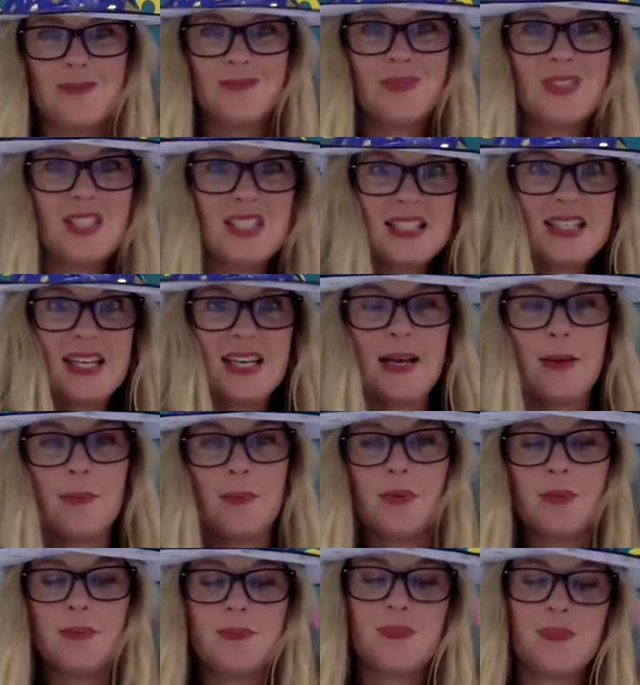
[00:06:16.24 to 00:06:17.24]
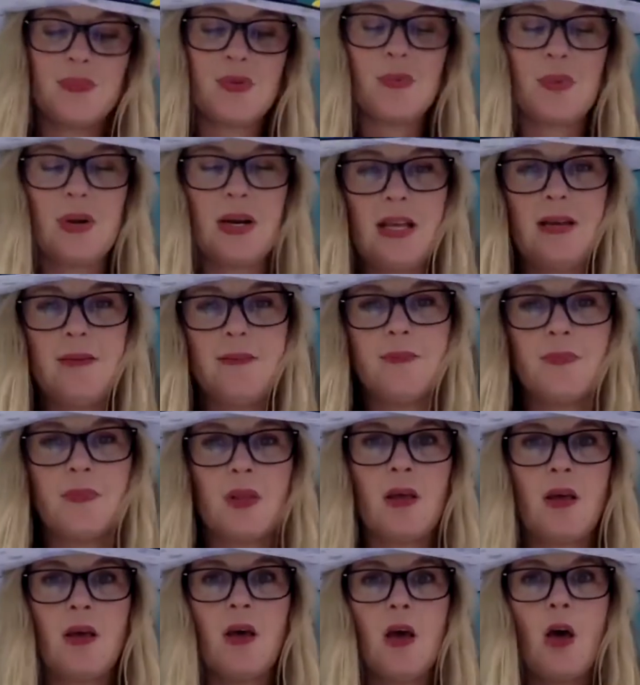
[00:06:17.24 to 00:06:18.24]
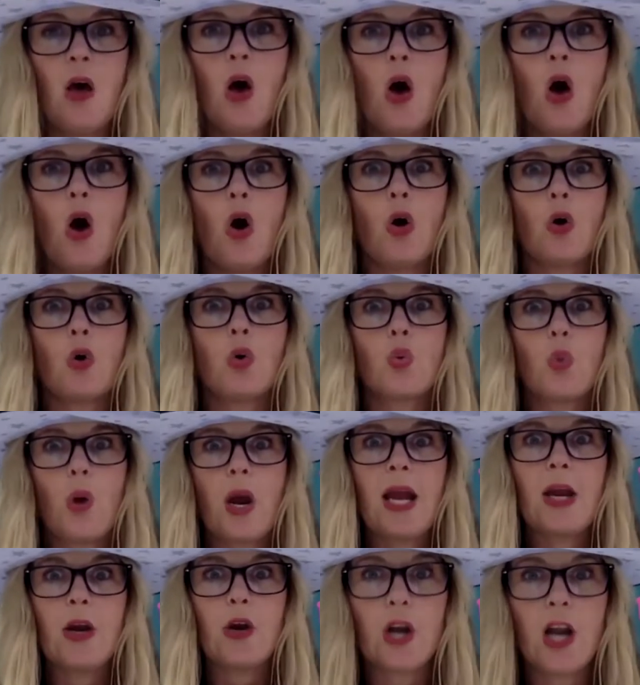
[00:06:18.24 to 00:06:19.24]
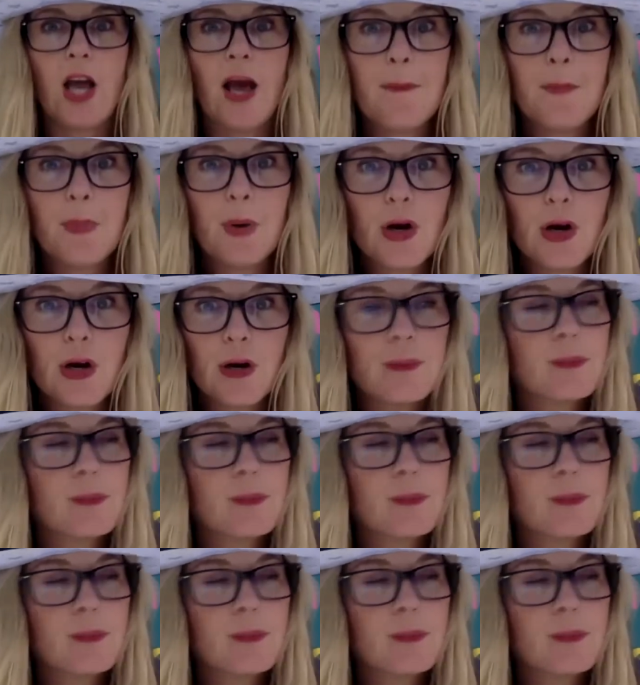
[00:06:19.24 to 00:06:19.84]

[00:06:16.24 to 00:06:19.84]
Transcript: Stand up. Ready? Greater number,